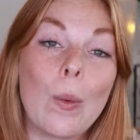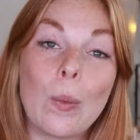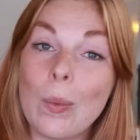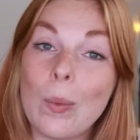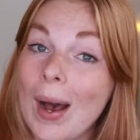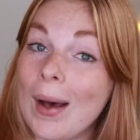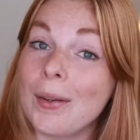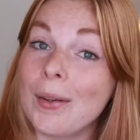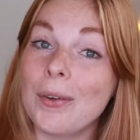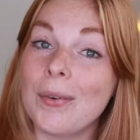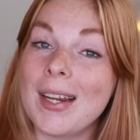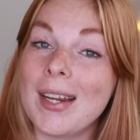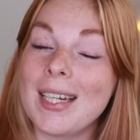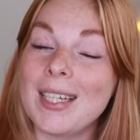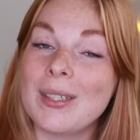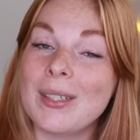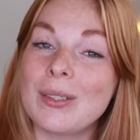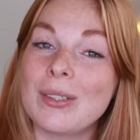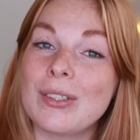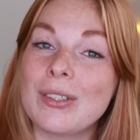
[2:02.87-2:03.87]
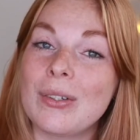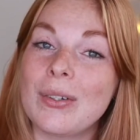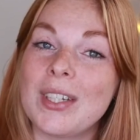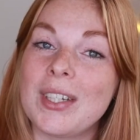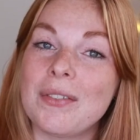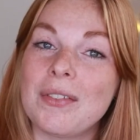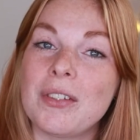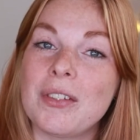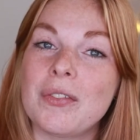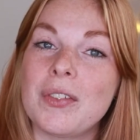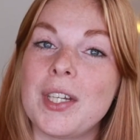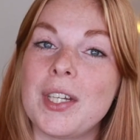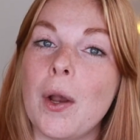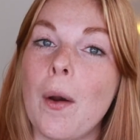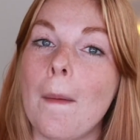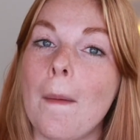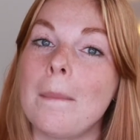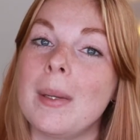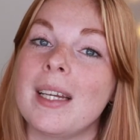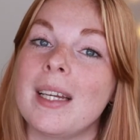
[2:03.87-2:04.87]
while you're at it, also give this
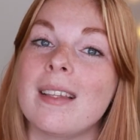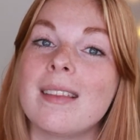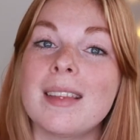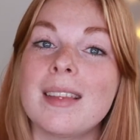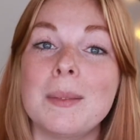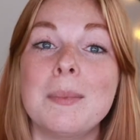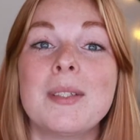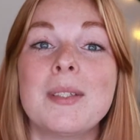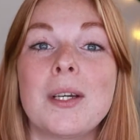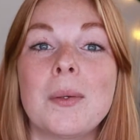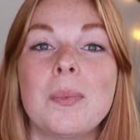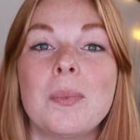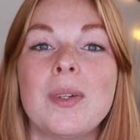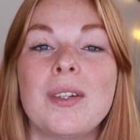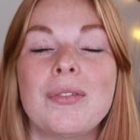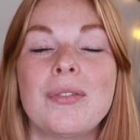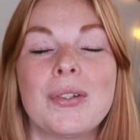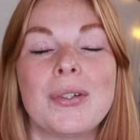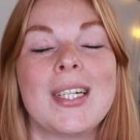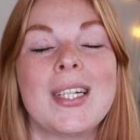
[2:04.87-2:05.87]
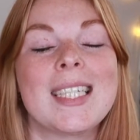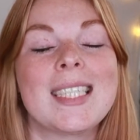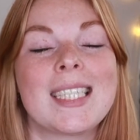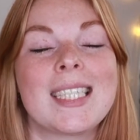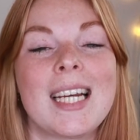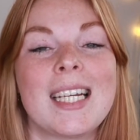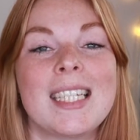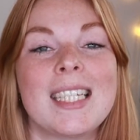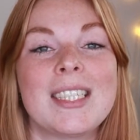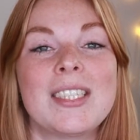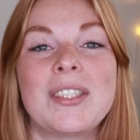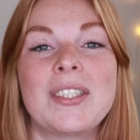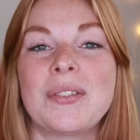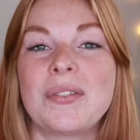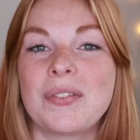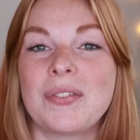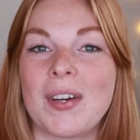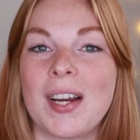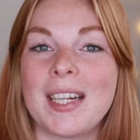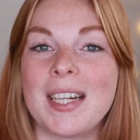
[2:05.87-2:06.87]
video a big thumbs up if you're excited
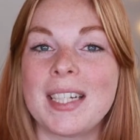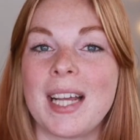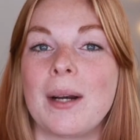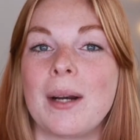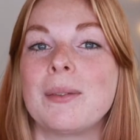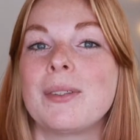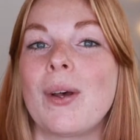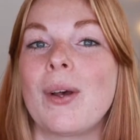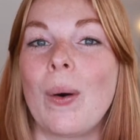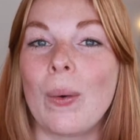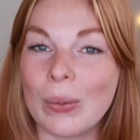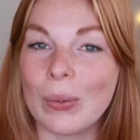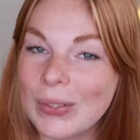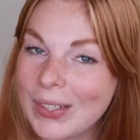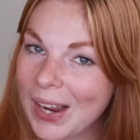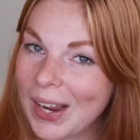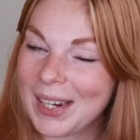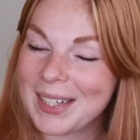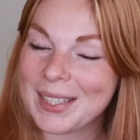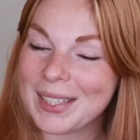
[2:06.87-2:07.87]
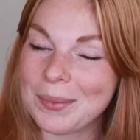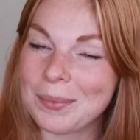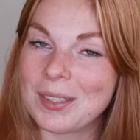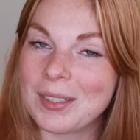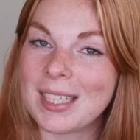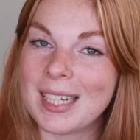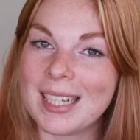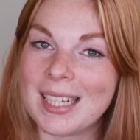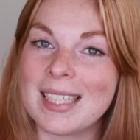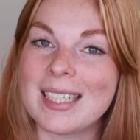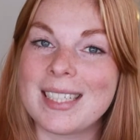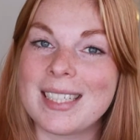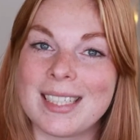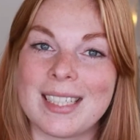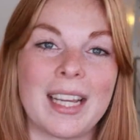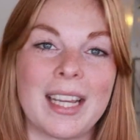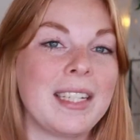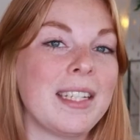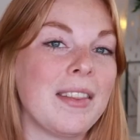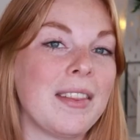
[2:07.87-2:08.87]
to find out all the items
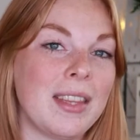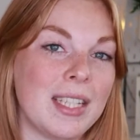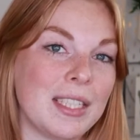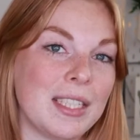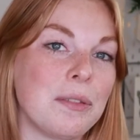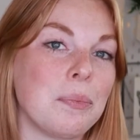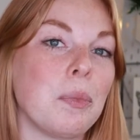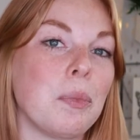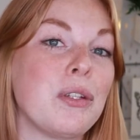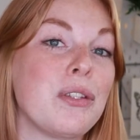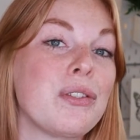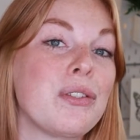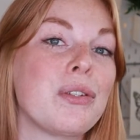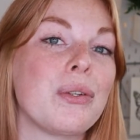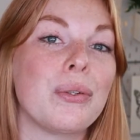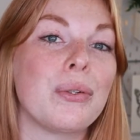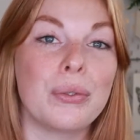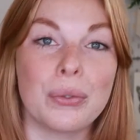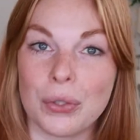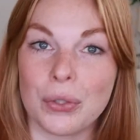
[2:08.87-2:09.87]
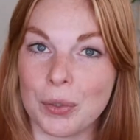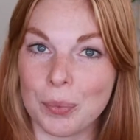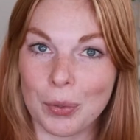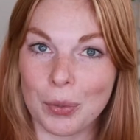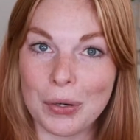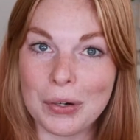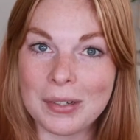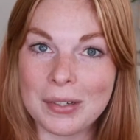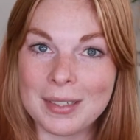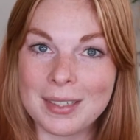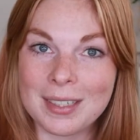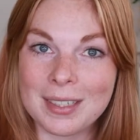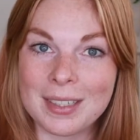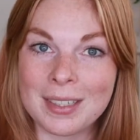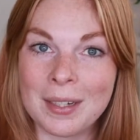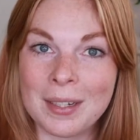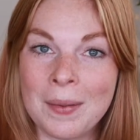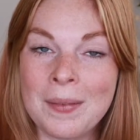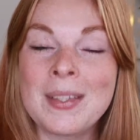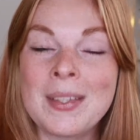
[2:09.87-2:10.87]
inside this month's
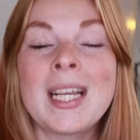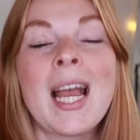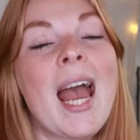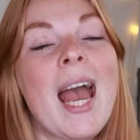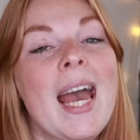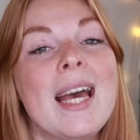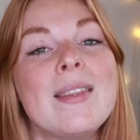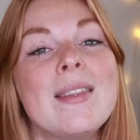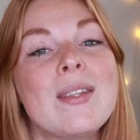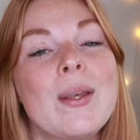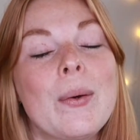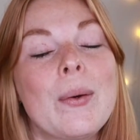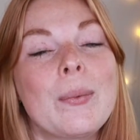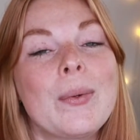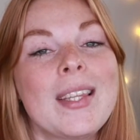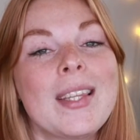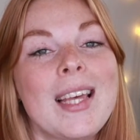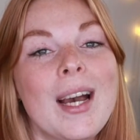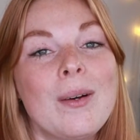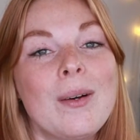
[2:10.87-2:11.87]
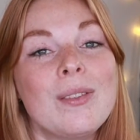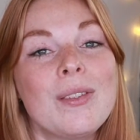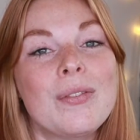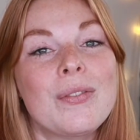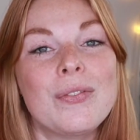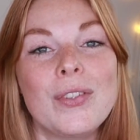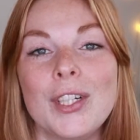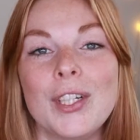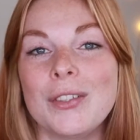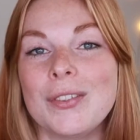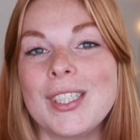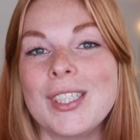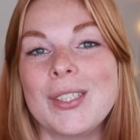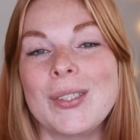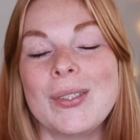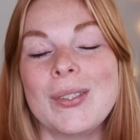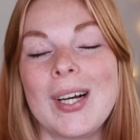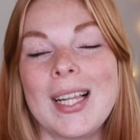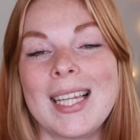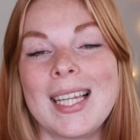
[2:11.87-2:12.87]
Goodiebox. And without further
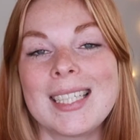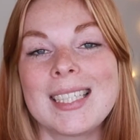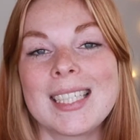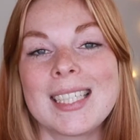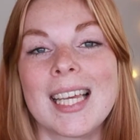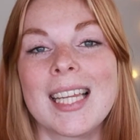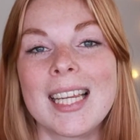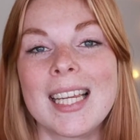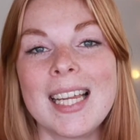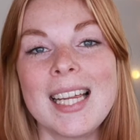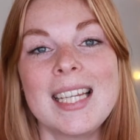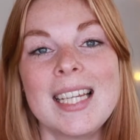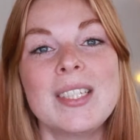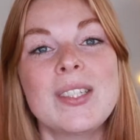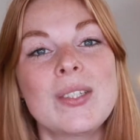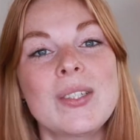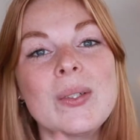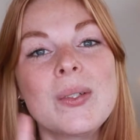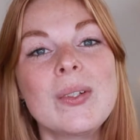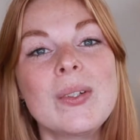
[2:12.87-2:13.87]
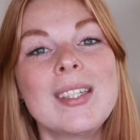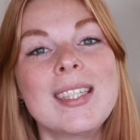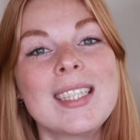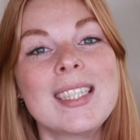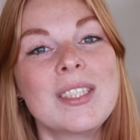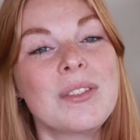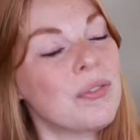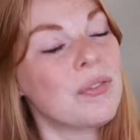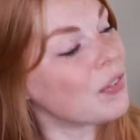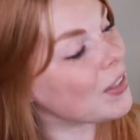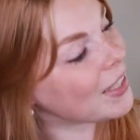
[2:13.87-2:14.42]
ado, let's get into this